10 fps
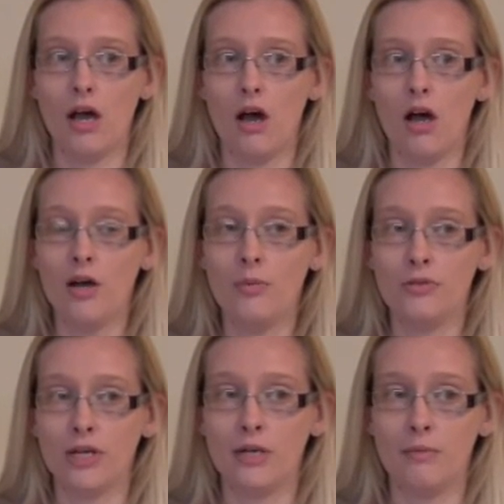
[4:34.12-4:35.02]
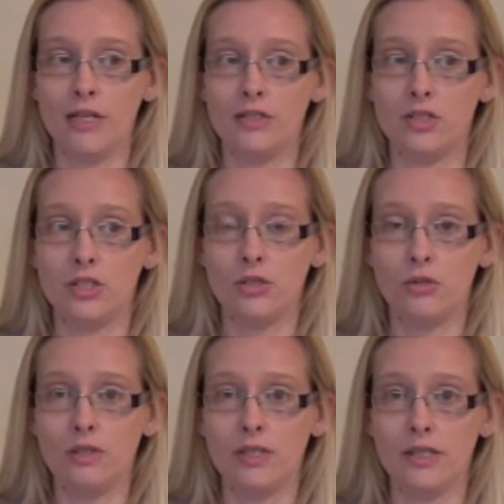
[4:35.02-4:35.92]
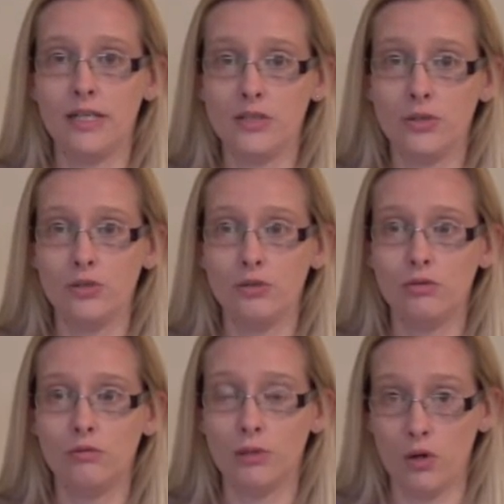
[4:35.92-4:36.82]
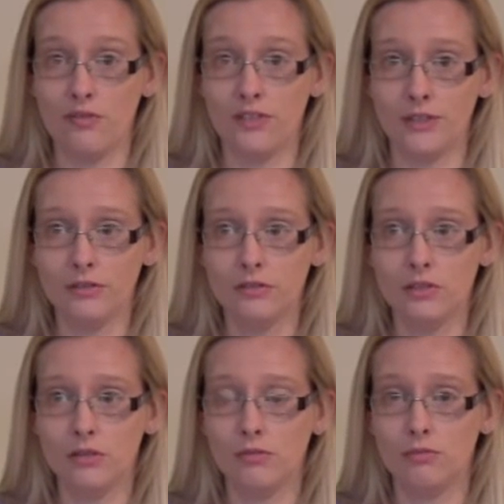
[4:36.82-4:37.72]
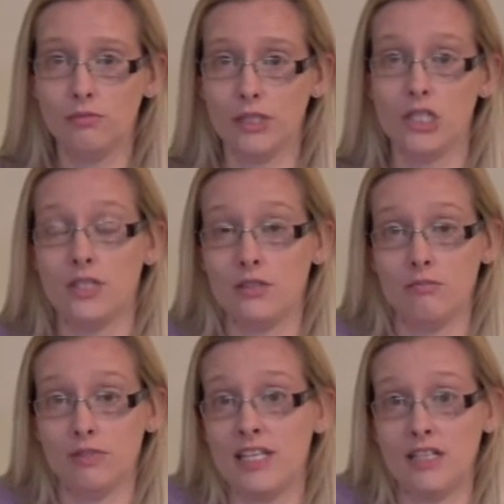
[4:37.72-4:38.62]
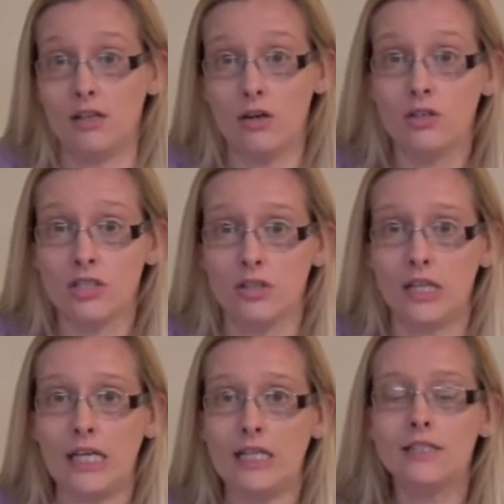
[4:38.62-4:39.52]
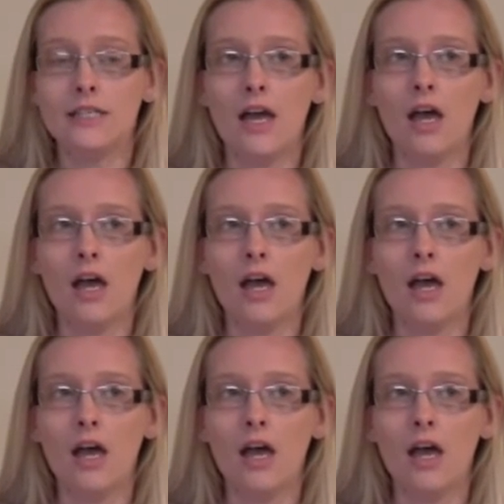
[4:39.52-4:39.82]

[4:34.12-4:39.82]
I would recommend to do little but often, which is said in a lot of things.